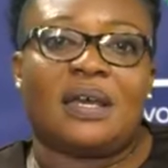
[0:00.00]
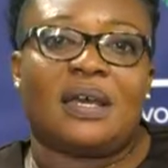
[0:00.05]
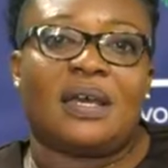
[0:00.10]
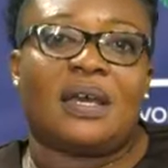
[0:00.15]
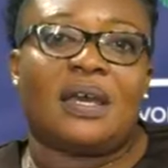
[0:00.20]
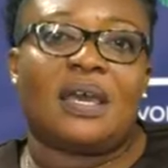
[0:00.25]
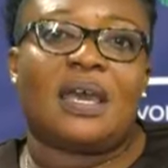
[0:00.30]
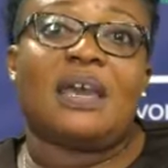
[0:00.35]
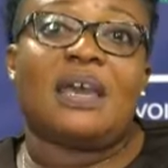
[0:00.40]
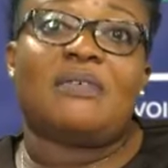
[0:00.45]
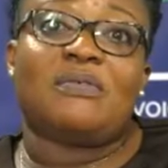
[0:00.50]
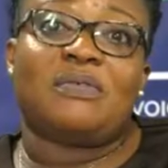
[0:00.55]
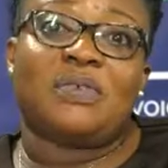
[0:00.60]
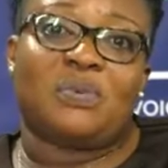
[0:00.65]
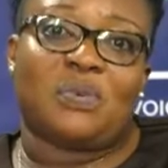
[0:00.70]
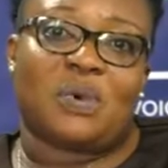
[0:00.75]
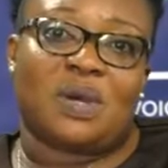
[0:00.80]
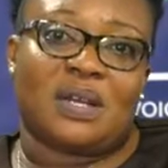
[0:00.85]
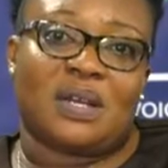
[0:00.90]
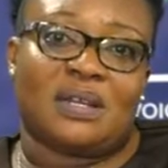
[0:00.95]

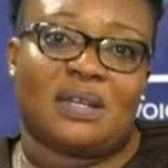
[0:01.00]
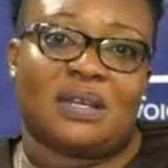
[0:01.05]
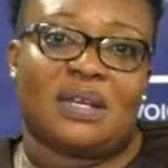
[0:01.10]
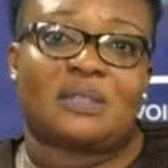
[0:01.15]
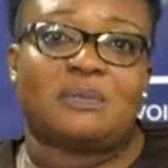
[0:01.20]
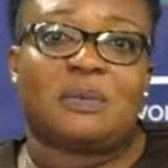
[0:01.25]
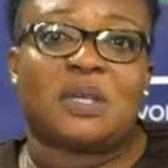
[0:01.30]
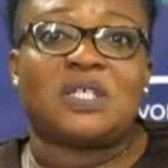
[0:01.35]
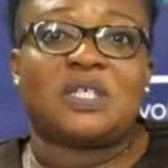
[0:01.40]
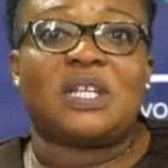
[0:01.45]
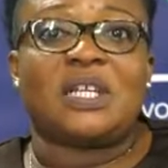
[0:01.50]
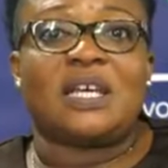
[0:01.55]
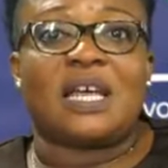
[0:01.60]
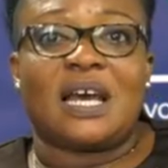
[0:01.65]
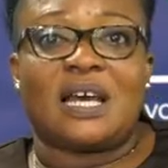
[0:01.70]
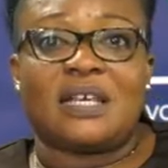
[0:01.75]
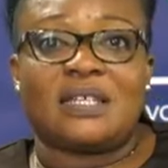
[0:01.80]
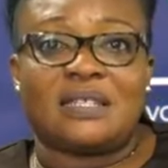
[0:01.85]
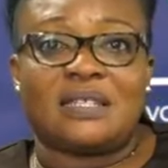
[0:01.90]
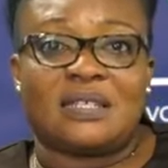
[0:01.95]
everyone, especially
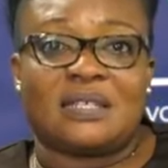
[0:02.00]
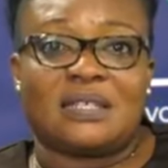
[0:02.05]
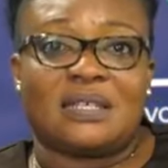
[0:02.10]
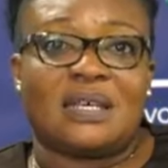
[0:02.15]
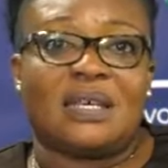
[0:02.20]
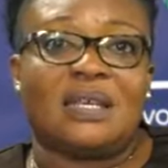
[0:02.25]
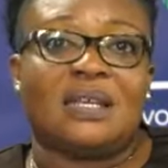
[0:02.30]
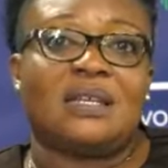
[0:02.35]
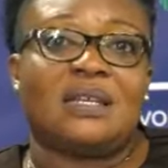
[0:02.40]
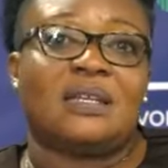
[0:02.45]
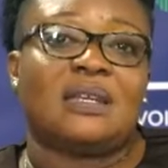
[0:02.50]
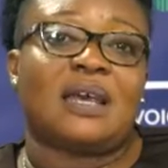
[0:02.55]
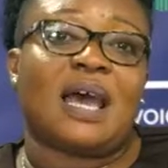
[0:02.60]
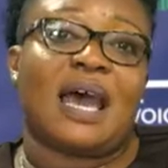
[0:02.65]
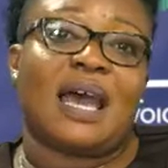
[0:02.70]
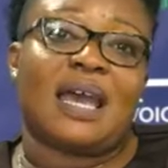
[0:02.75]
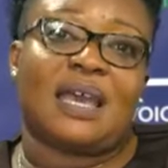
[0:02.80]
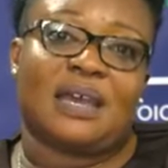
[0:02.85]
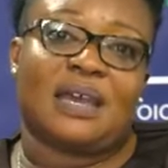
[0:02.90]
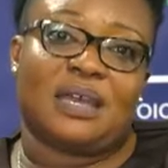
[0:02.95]
us in
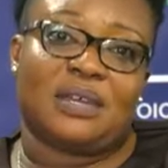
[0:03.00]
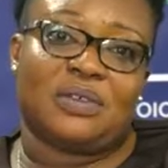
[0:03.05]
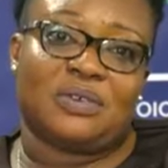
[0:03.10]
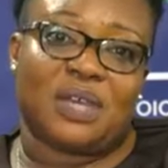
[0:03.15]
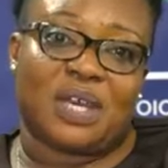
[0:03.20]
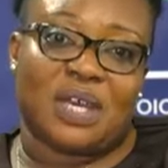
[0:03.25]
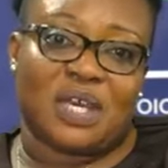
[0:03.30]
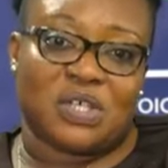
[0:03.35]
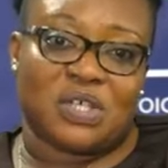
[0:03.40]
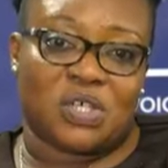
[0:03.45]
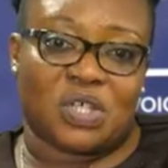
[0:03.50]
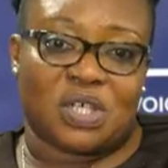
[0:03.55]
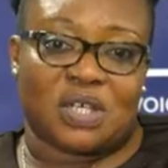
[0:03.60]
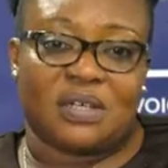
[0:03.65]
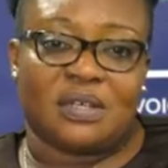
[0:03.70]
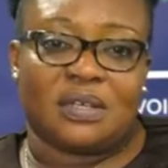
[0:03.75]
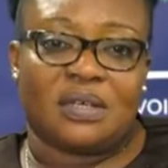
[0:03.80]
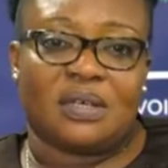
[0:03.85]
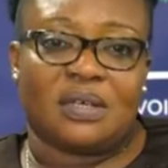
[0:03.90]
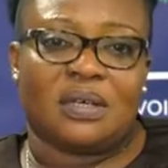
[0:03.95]
higher education,
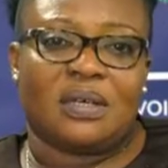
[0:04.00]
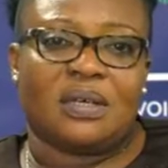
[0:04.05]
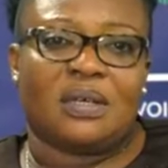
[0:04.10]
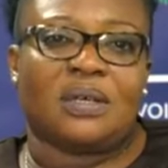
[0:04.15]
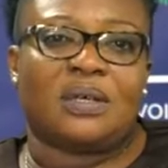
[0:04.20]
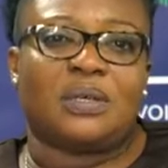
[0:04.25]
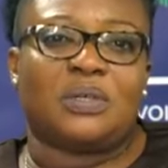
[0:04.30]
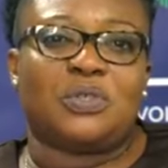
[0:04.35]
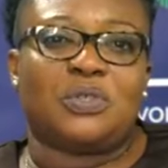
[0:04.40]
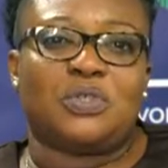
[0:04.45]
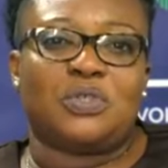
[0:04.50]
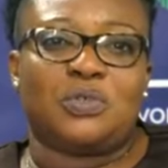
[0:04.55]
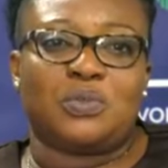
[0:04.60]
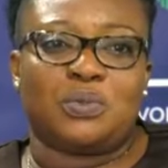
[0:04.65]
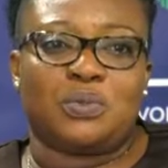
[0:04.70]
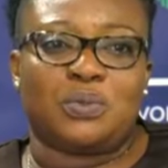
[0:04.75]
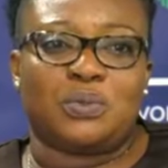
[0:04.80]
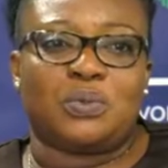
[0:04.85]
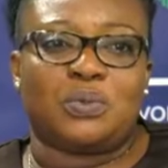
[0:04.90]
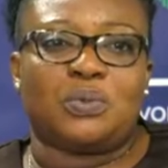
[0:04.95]

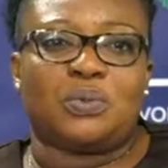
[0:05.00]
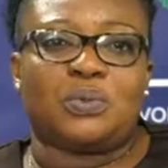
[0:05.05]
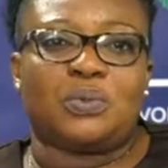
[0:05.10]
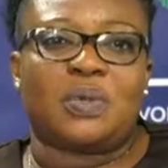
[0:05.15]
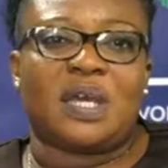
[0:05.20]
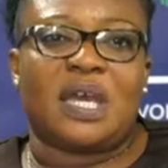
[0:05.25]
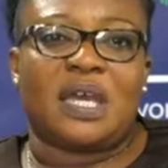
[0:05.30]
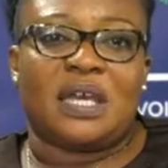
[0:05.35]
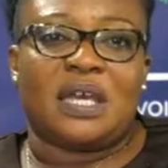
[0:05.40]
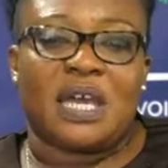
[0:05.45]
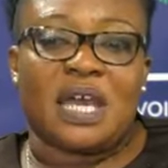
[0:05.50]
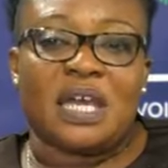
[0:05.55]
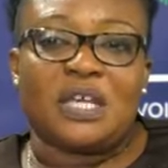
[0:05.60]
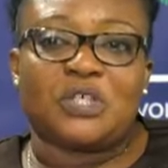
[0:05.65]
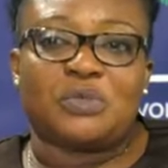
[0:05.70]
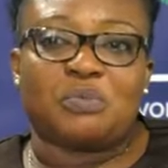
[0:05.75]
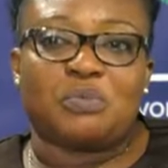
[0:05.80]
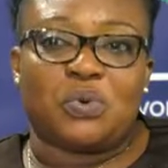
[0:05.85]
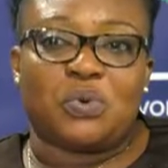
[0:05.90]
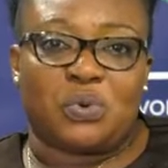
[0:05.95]
to engage
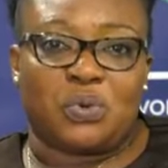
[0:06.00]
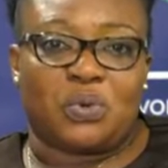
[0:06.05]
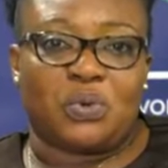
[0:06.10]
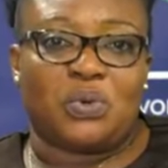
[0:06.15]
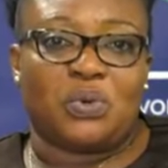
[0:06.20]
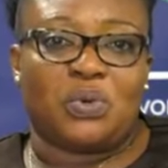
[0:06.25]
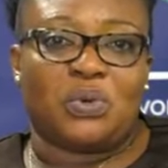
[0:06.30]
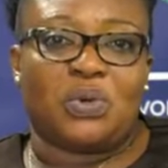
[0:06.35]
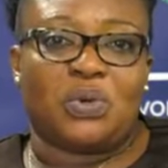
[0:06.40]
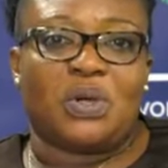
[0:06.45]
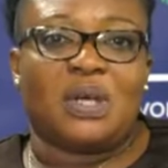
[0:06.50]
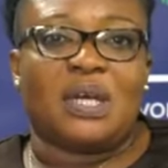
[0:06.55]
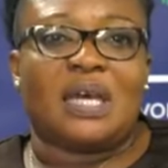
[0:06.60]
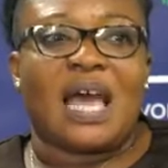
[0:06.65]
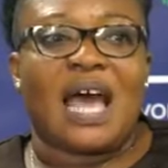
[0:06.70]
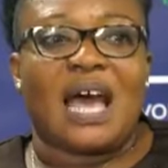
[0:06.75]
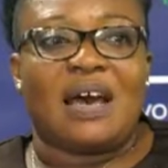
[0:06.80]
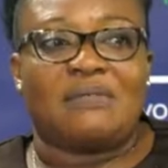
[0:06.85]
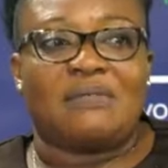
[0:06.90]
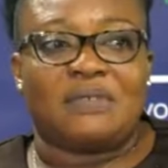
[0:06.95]
more,
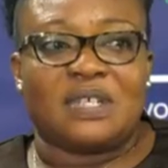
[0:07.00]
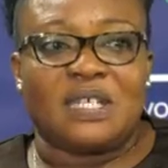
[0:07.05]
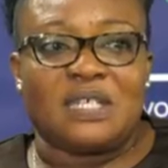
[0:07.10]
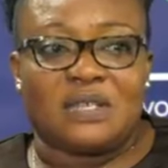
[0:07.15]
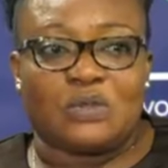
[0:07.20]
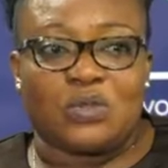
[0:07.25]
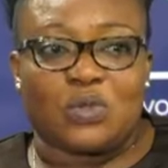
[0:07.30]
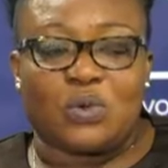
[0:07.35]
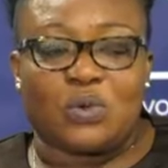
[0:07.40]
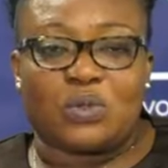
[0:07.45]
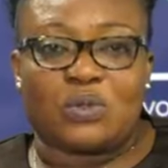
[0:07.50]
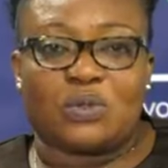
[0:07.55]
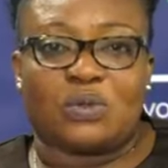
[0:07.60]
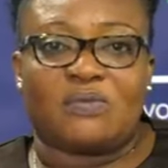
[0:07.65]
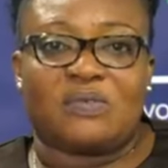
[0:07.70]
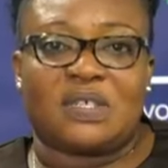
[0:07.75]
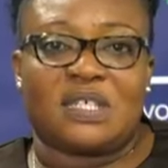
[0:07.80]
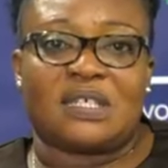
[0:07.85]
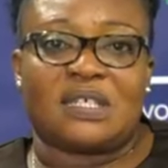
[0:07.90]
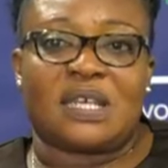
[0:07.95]
have these sorts of
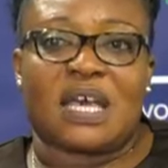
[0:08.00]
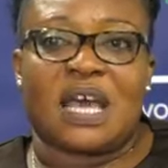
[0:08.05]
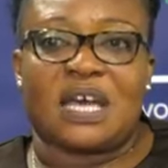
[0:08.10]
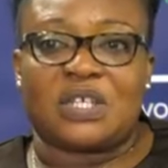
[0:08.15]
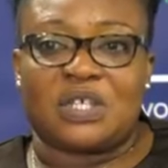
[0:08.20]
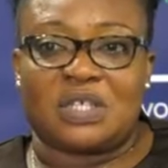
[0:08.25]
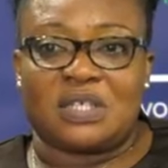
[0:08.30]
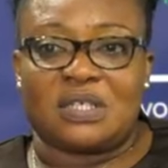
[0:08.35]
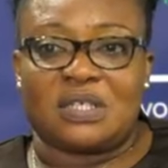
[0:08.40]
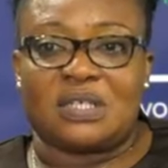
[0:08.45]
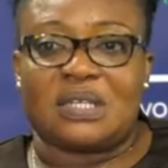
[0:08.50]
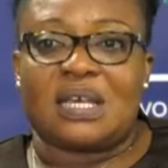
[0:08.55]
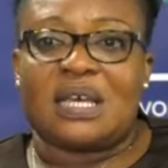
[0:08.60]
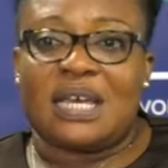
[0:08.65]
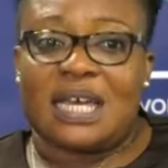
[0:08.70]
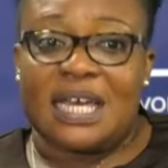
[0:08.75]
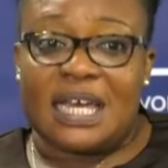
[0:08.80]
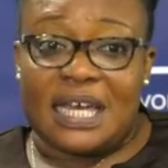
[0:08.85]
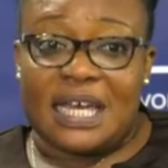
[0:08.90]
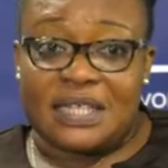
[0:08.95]
discussions,
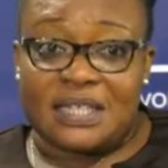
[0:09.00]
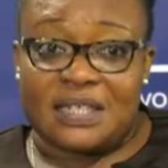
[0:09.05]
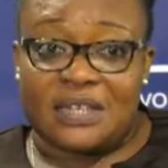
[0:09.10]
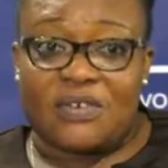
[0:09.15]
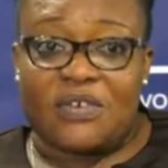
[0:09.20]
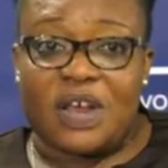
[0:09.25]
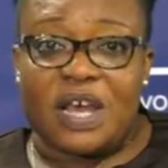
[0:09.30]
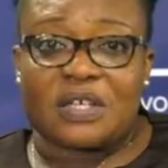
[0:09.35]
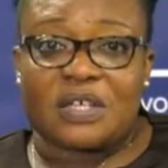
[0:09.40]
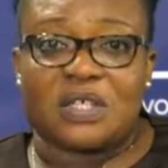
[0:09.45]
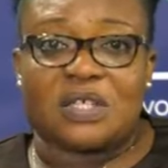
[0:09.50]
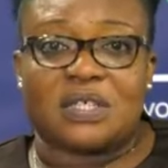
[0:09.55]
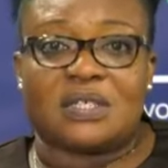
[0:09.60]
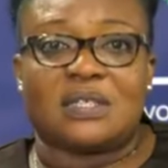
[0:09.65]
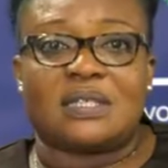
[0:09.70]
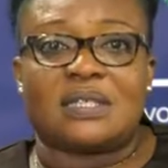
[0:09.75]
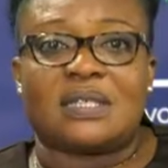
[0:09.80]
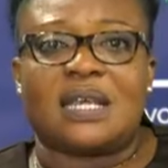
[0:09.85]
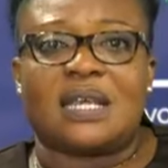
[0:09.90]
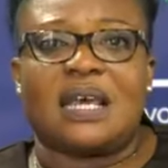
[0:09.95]

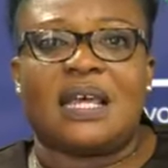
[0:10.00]
interactions.